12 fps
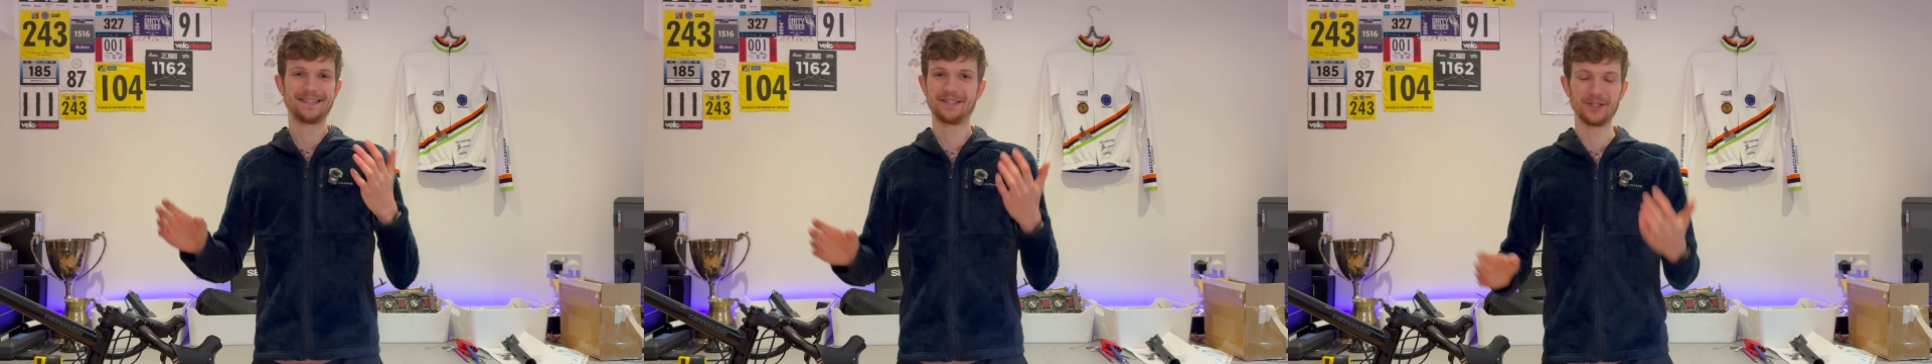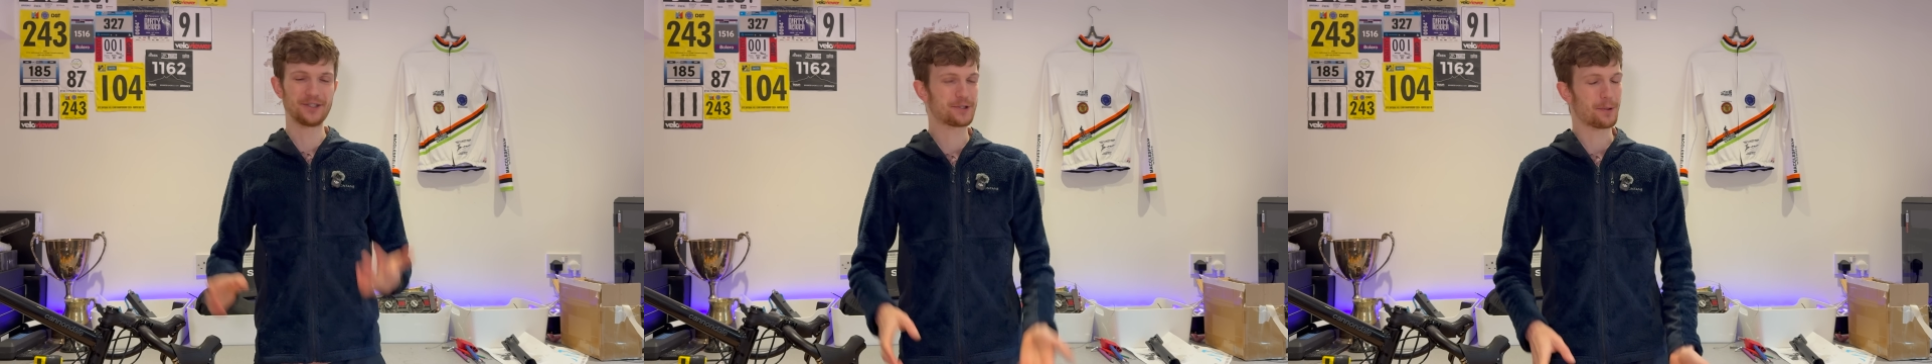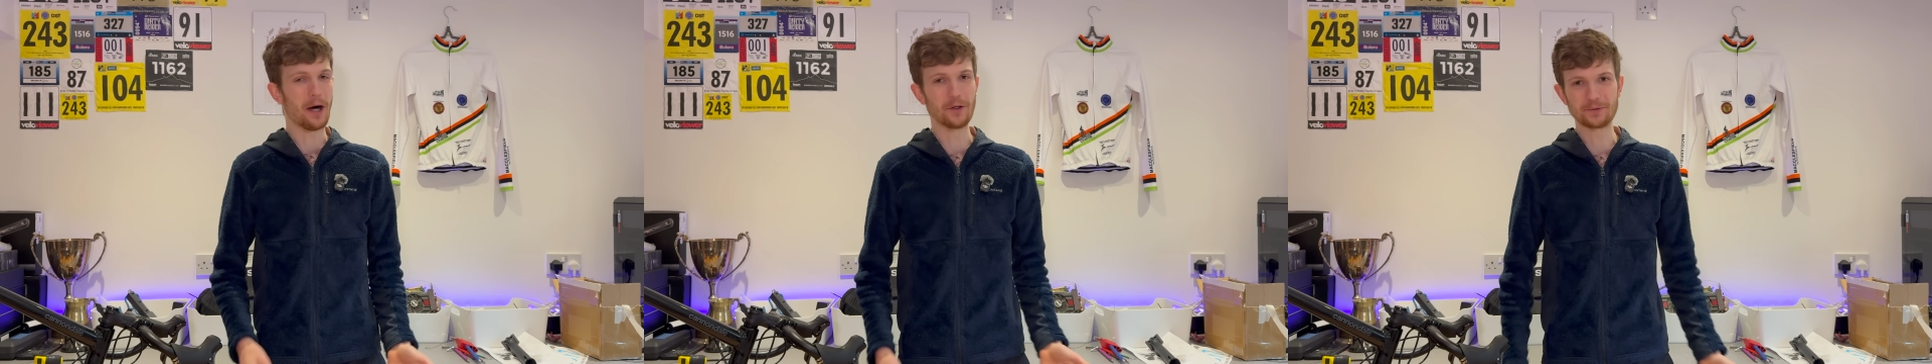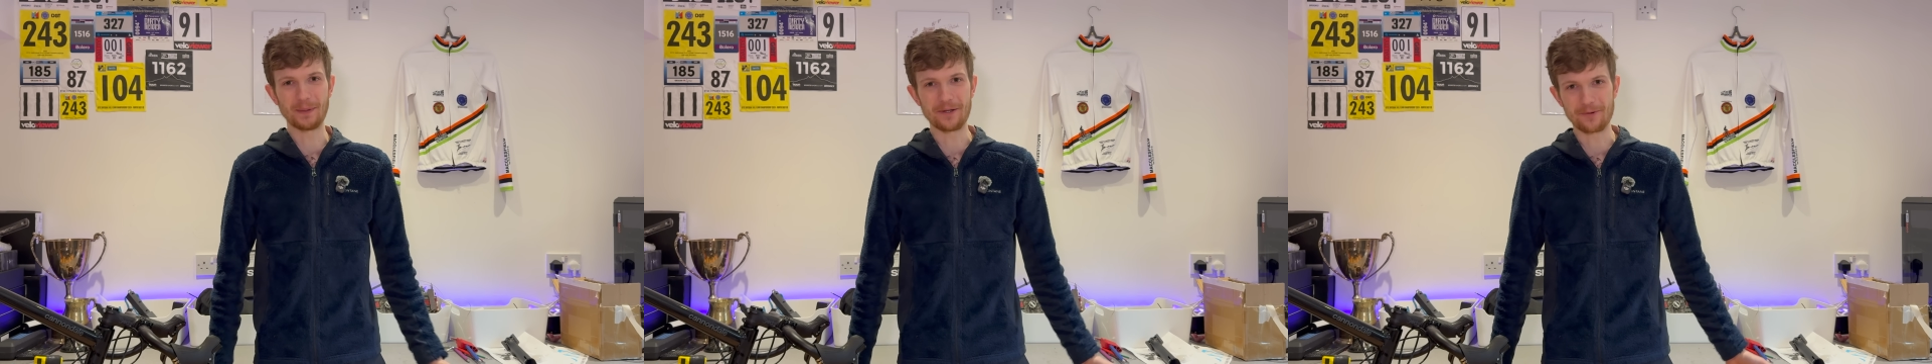does
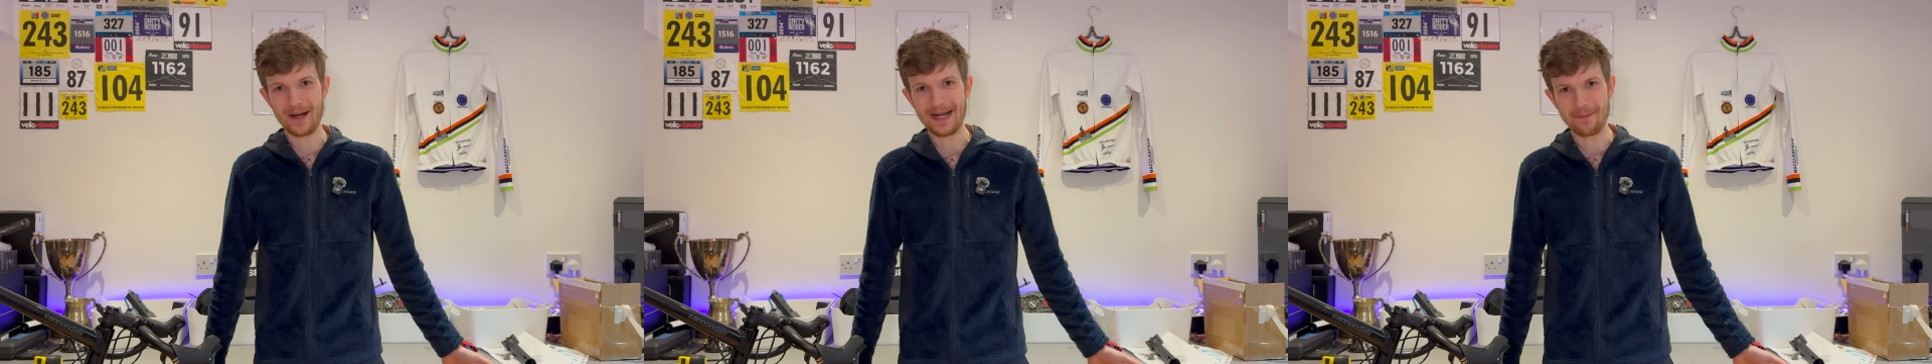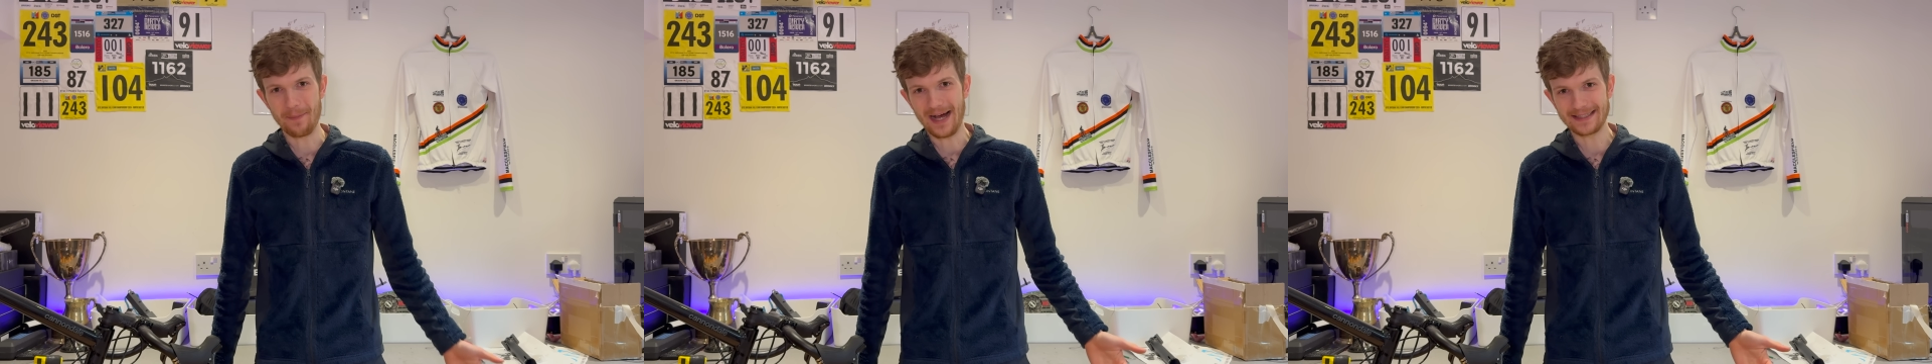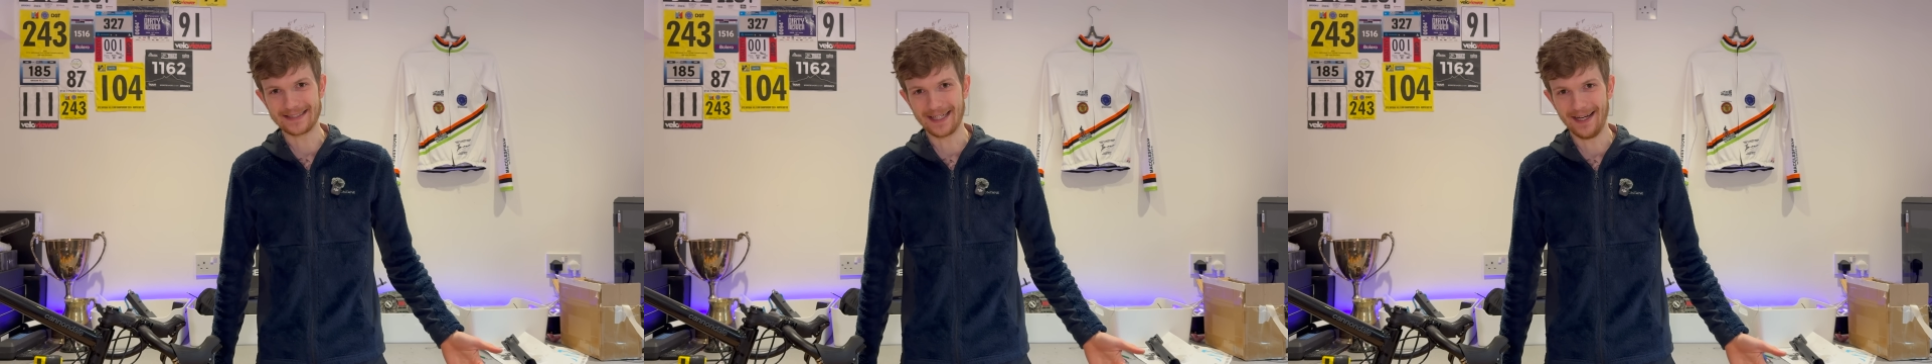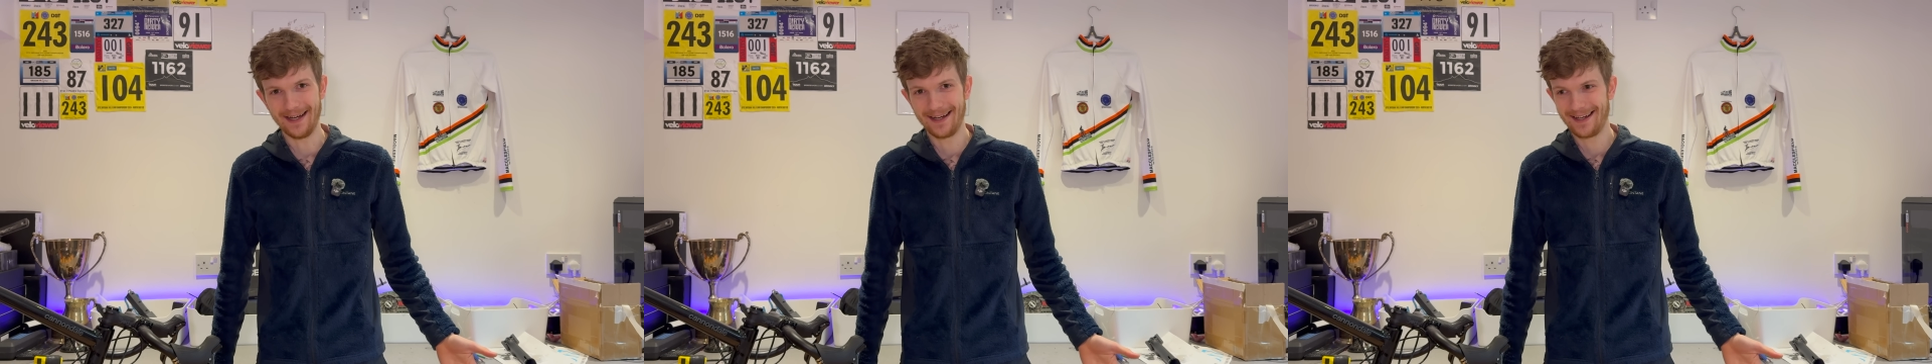12 speed really matter?